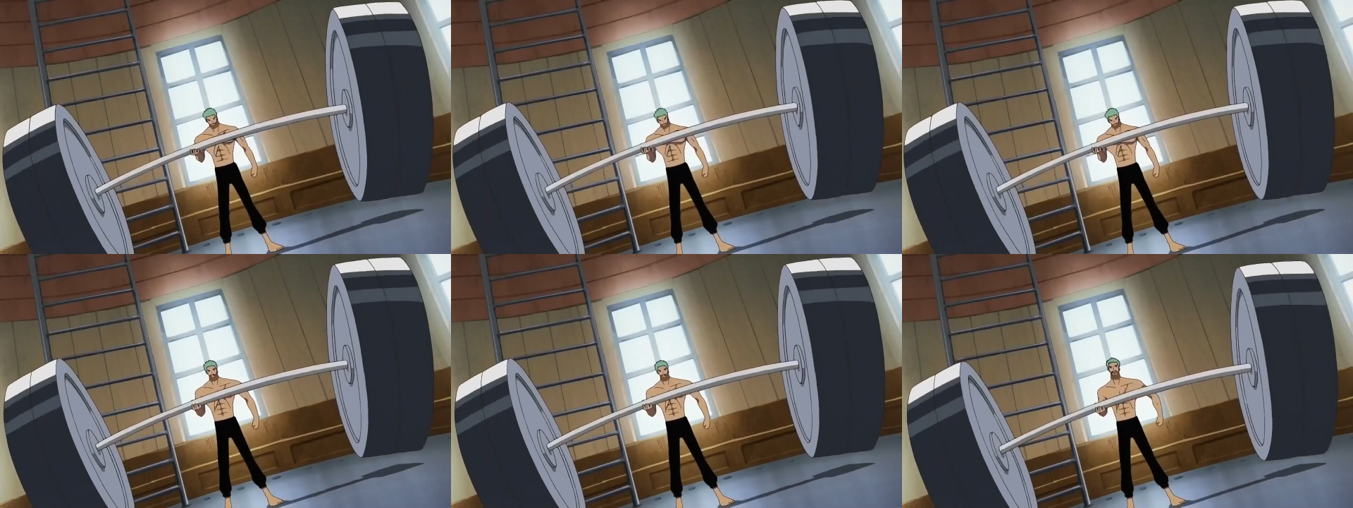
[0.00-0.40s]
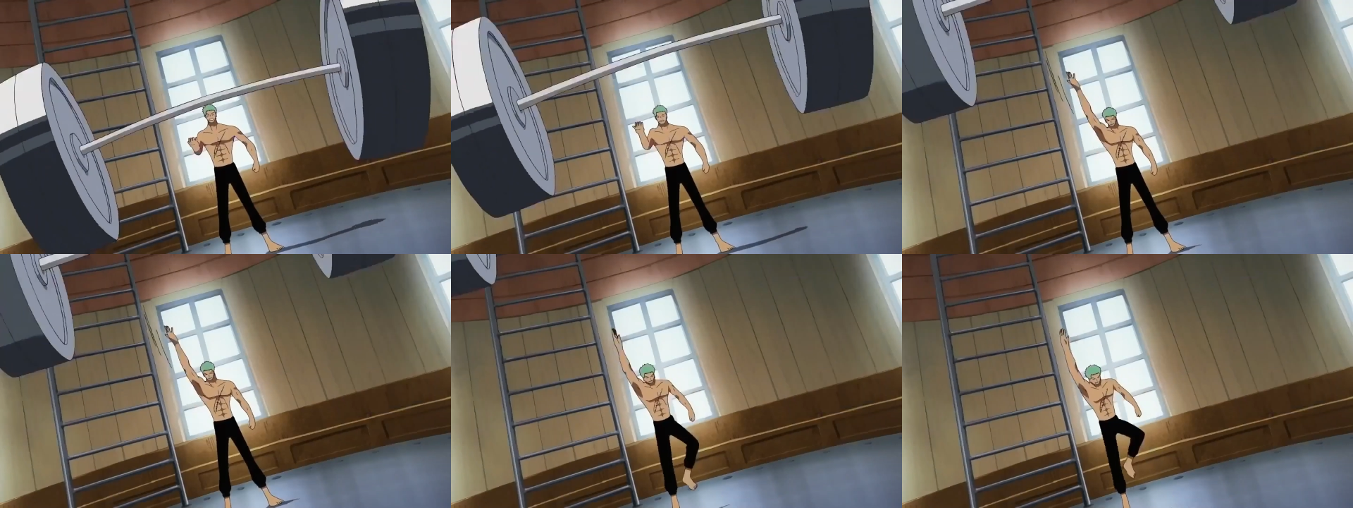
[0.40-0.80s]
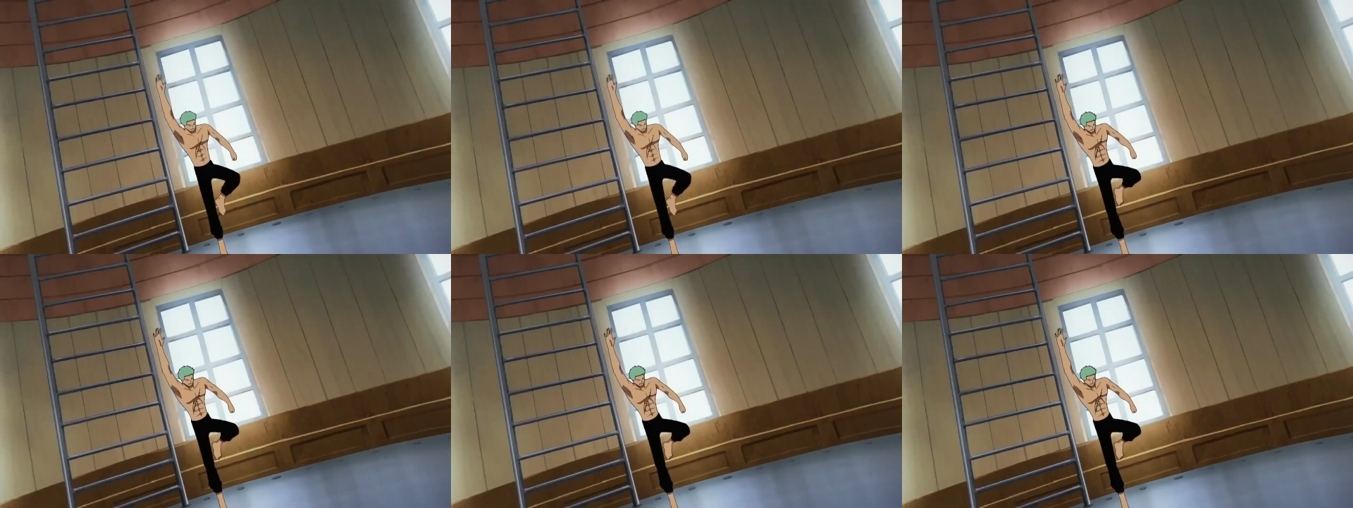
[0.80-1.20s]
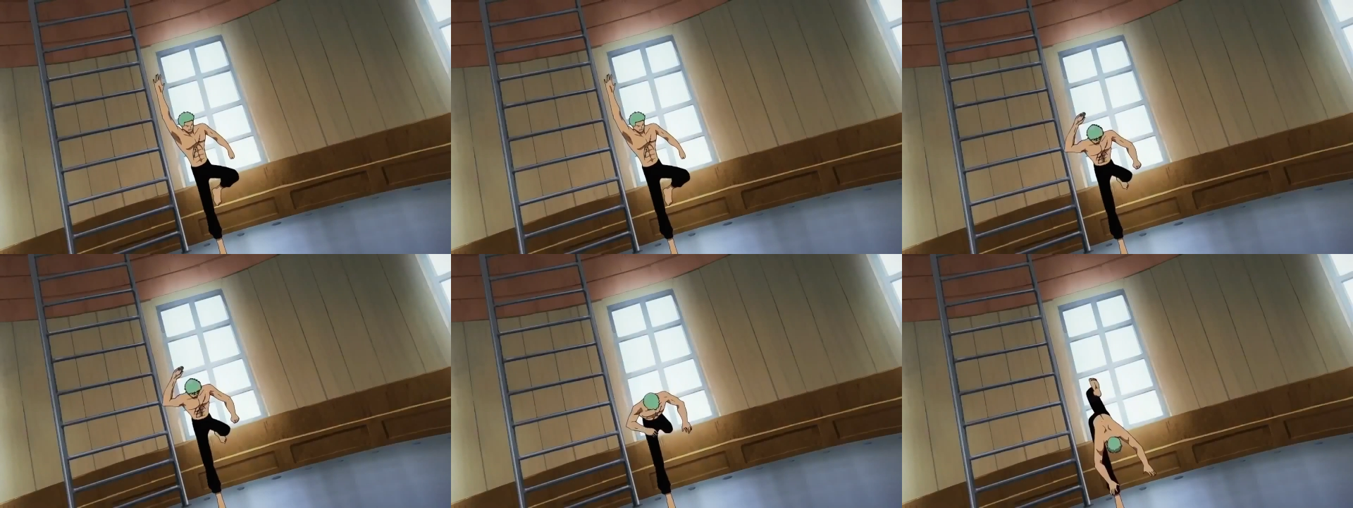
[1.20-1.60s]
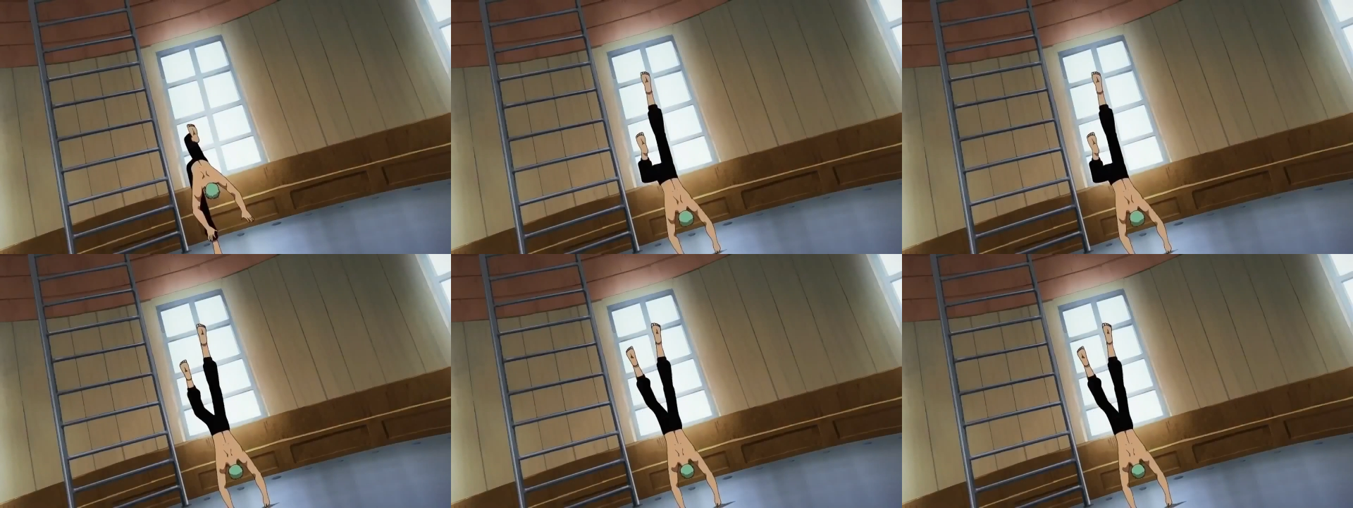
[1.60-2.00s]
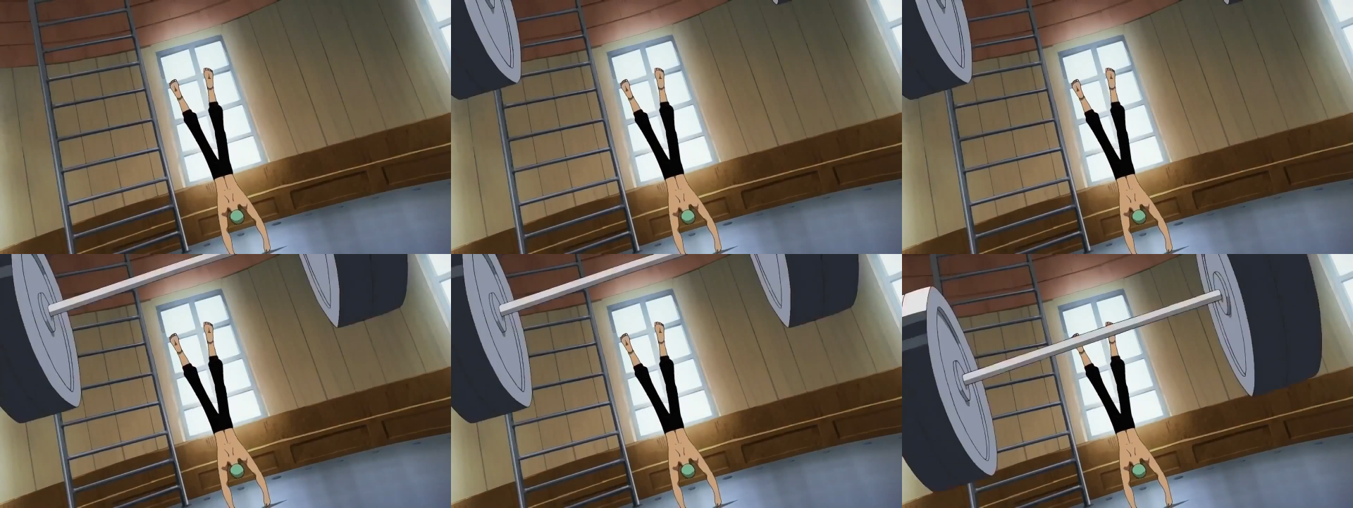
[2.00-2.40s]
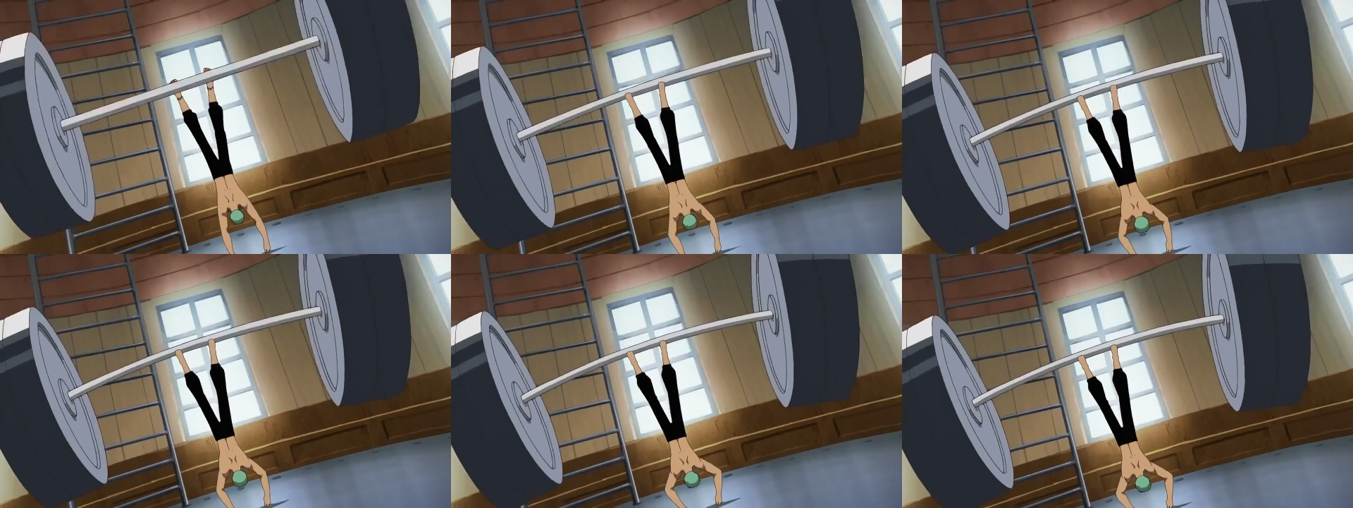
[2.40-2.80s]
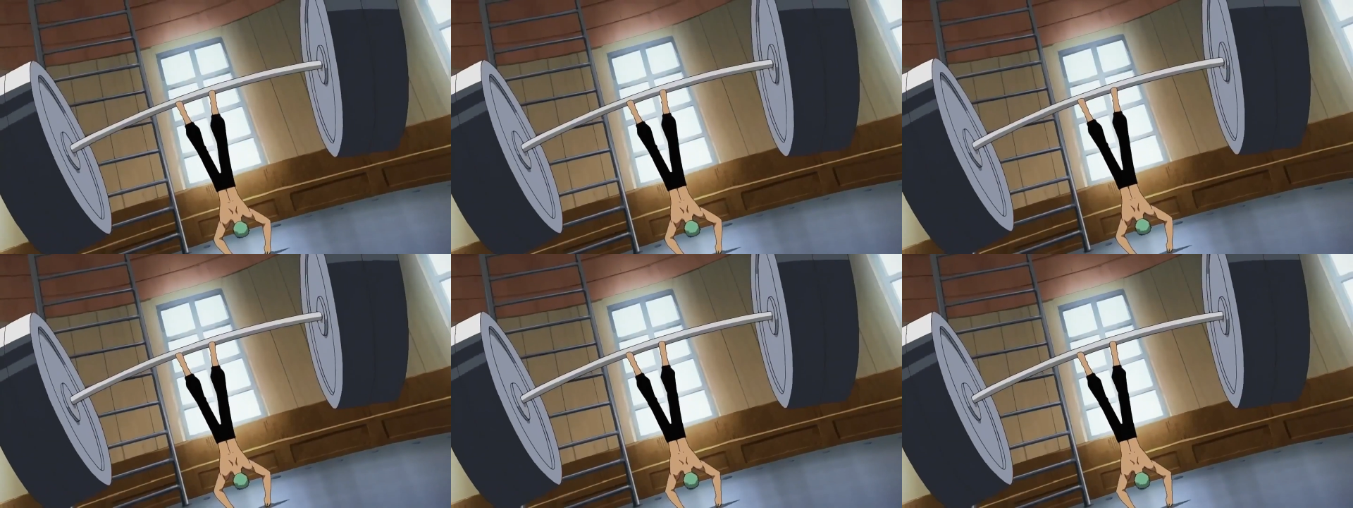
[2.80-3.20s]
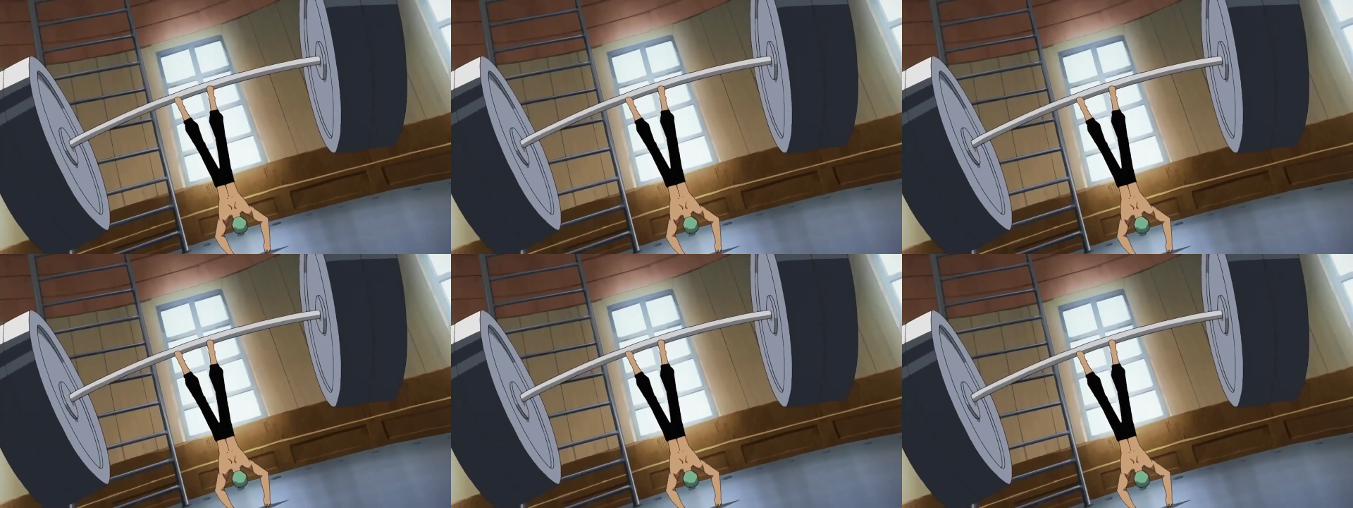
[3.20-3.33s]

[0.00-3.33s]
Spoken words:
[unreadable: no face in view]